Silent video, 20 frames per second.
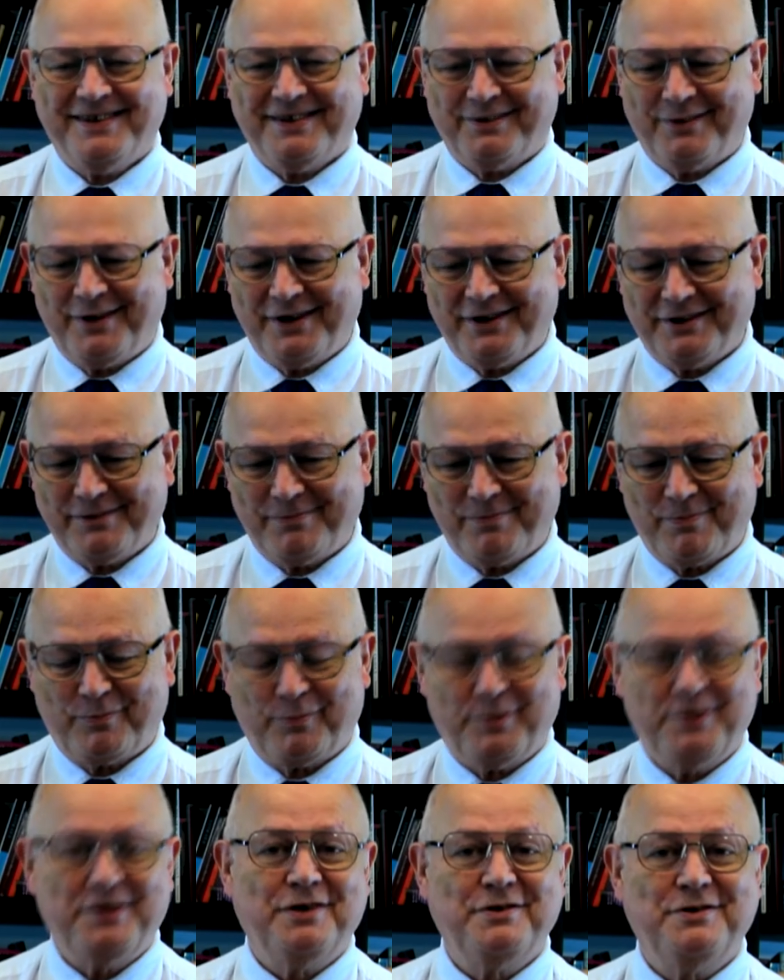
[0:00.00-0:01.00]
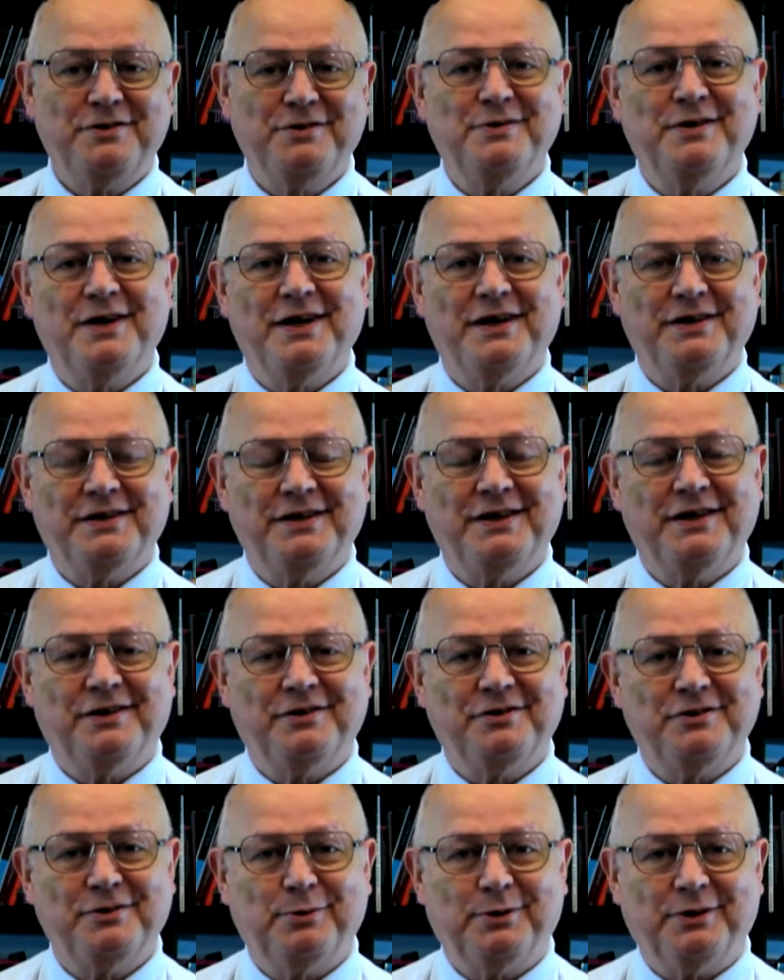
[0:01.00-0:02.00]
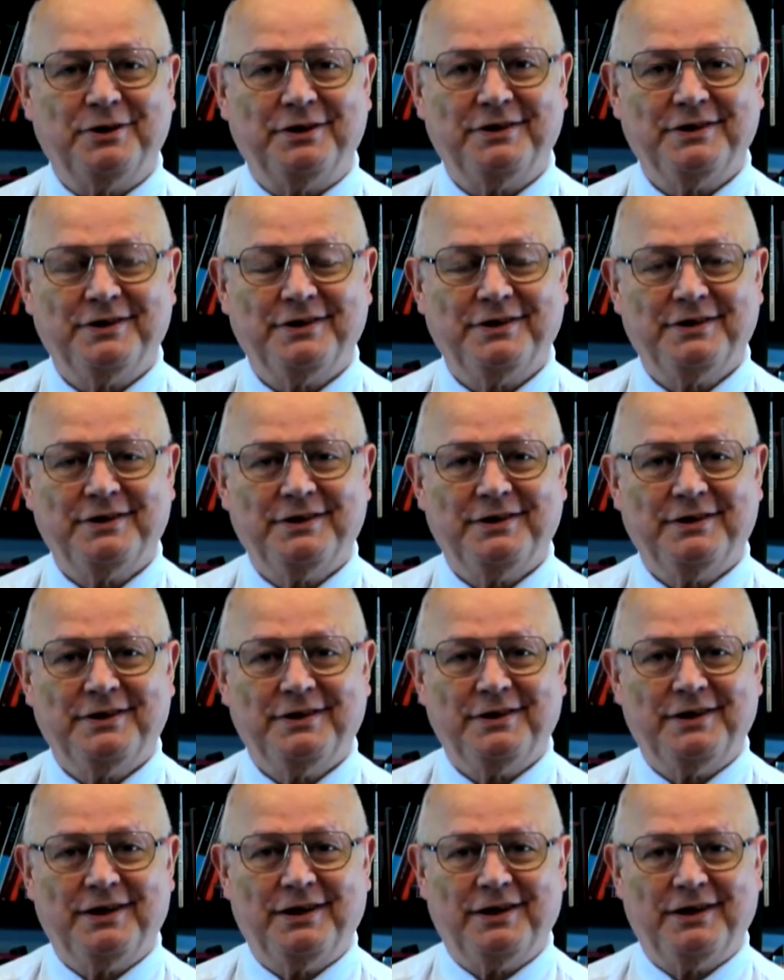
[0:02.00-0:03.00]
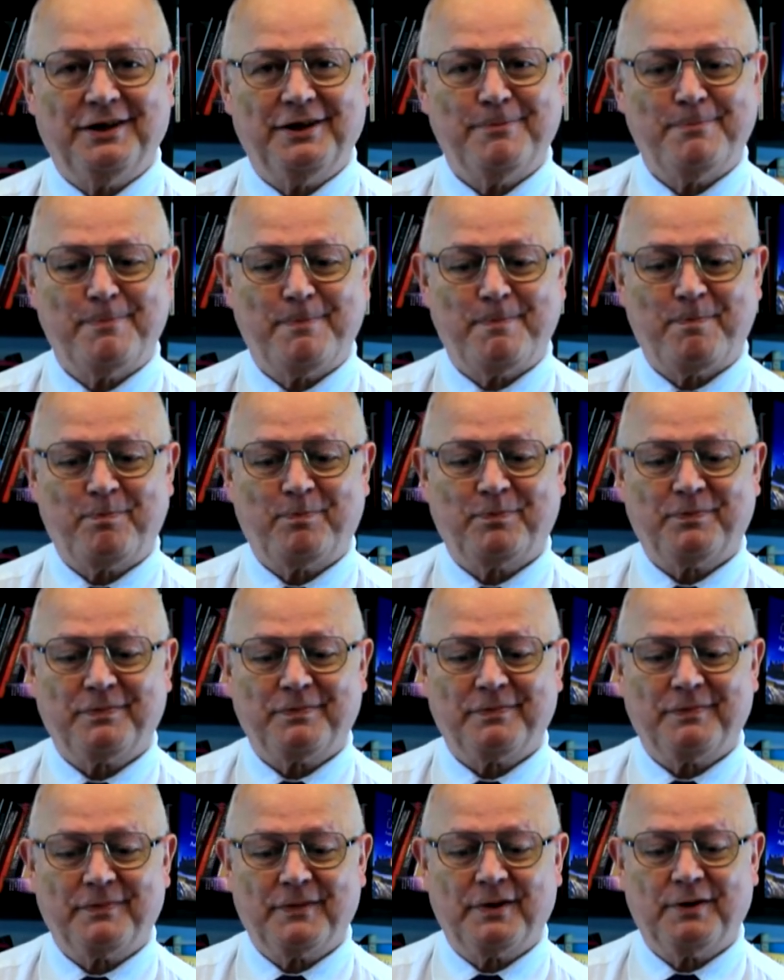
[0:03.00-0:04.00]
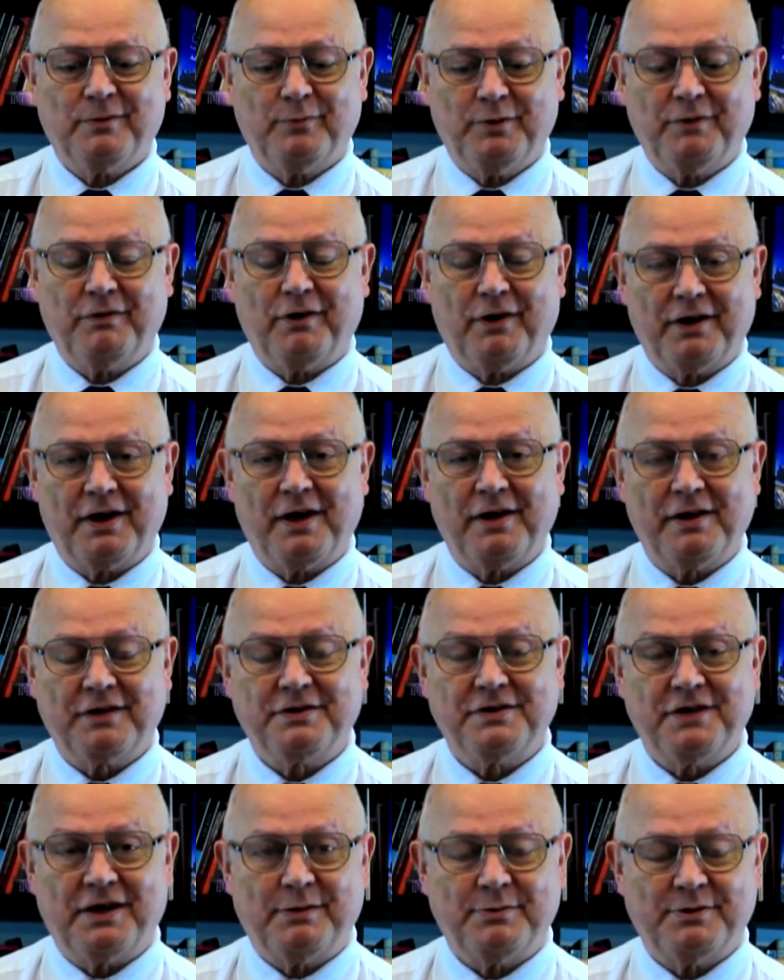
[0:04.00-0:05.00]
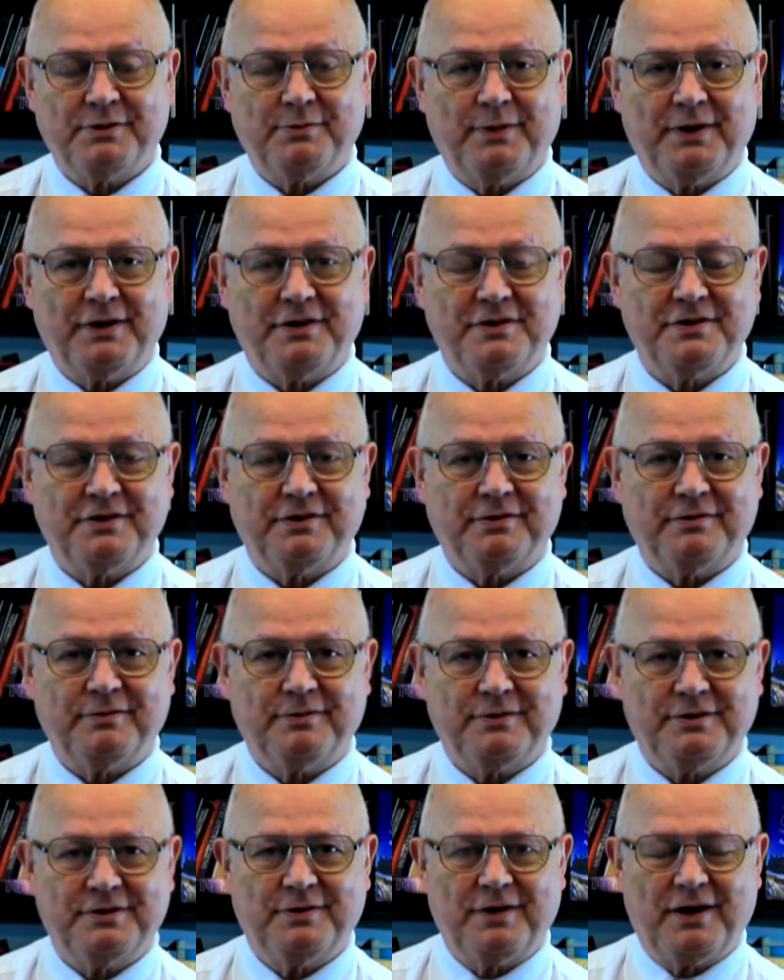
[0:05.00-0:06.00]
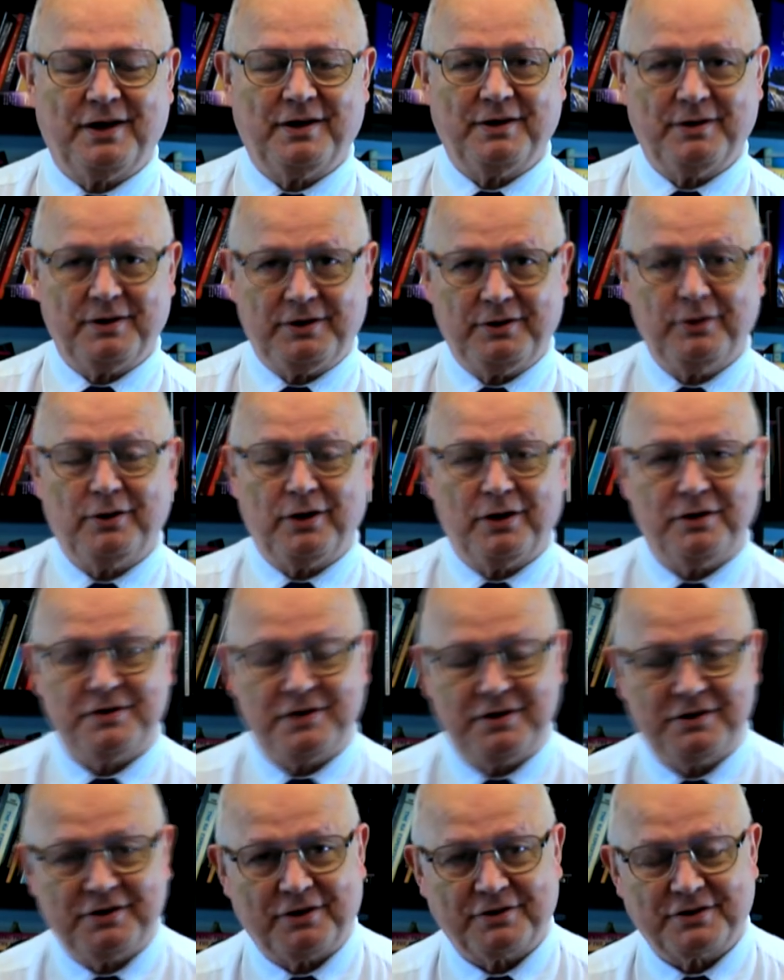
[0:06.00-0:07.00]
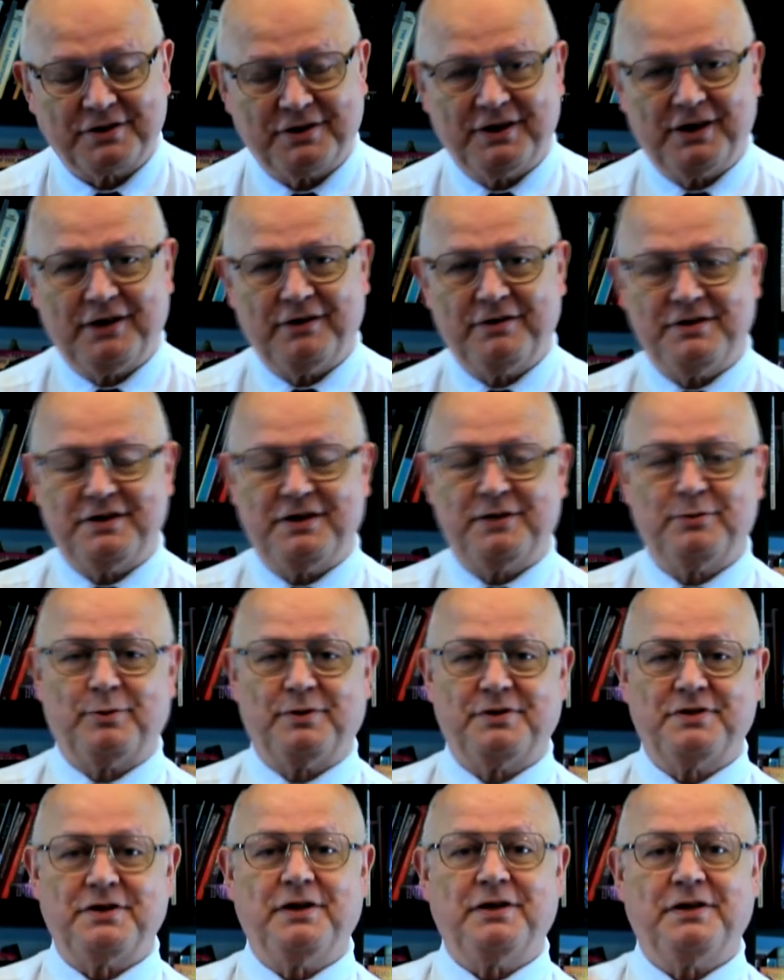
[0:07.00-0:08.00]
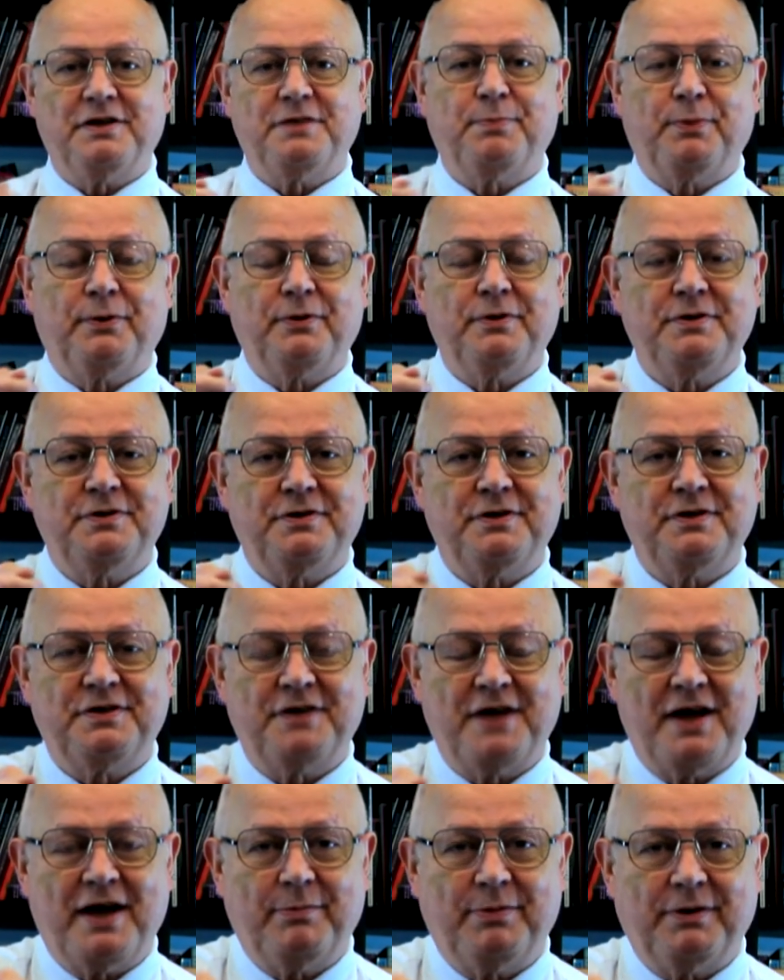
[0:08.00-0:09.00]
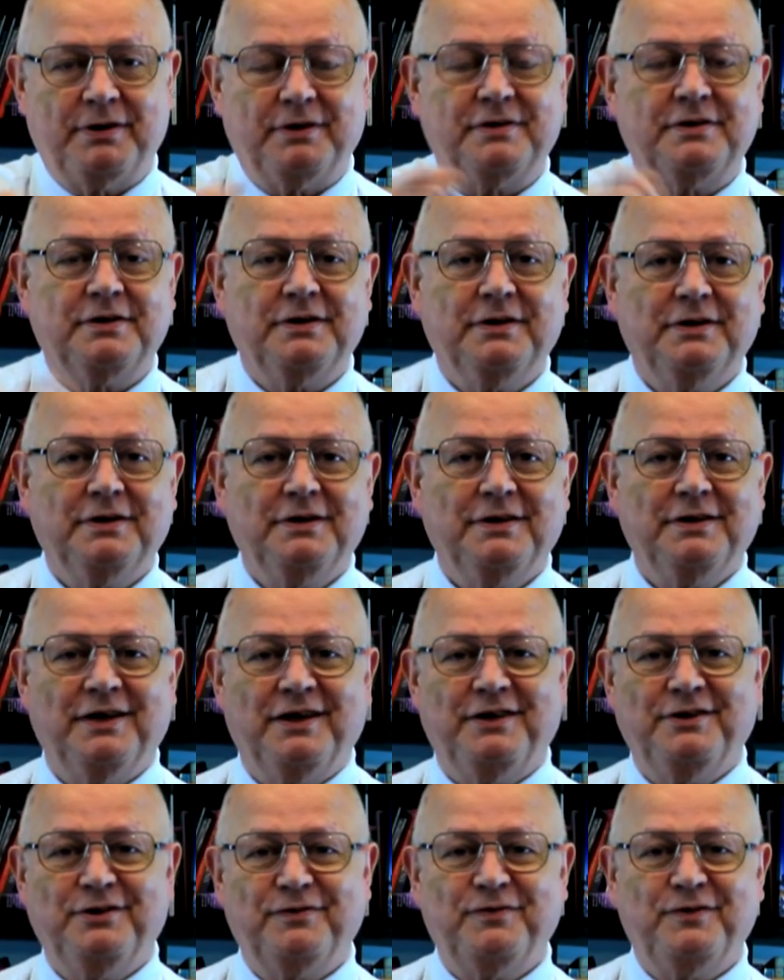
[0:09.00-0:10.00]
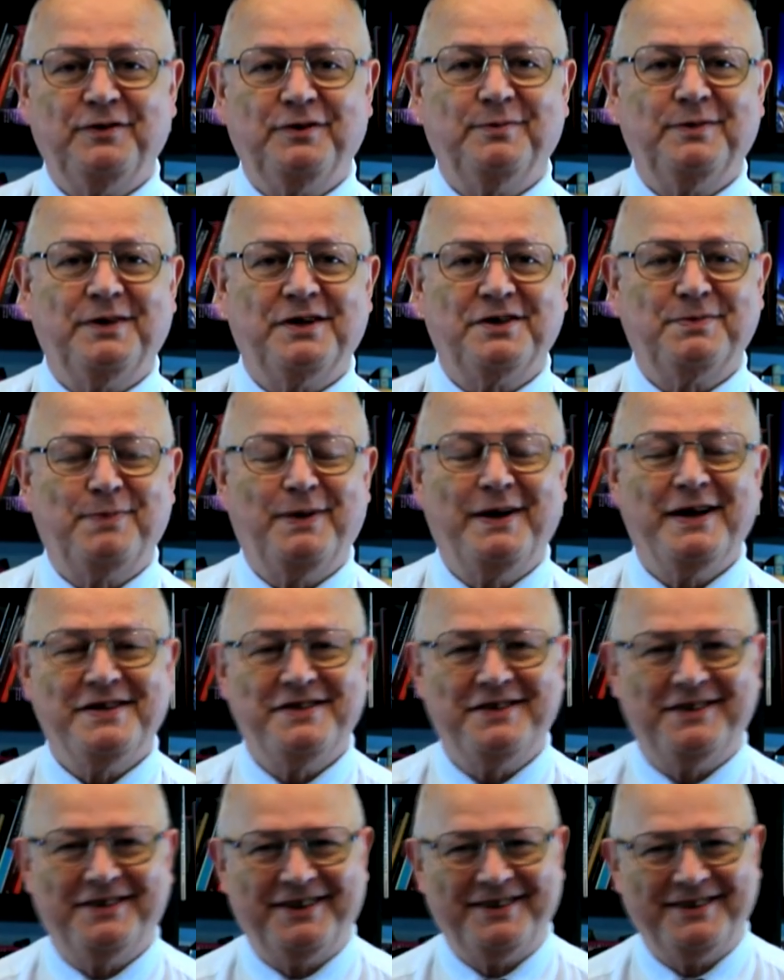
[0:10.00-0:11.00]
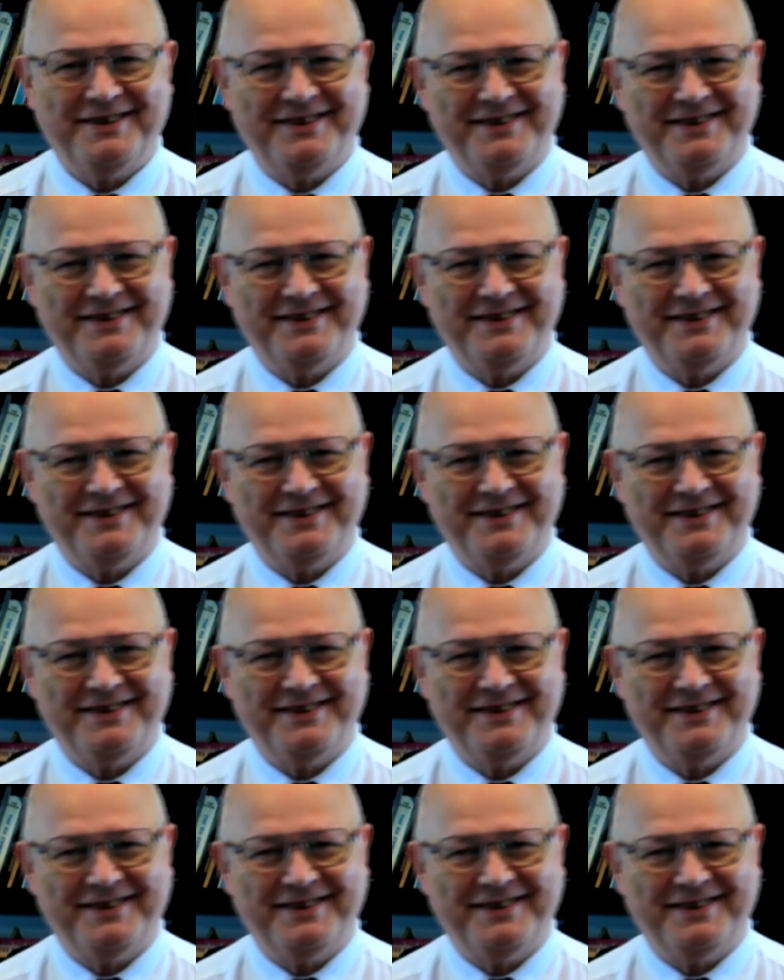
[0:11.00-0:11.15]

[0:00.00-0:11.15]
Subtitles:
Well, we don't do that now, do we? We've got other types of medicine. You go to the doctor now and say, well, take this poisonous tablet and you'll feel much better.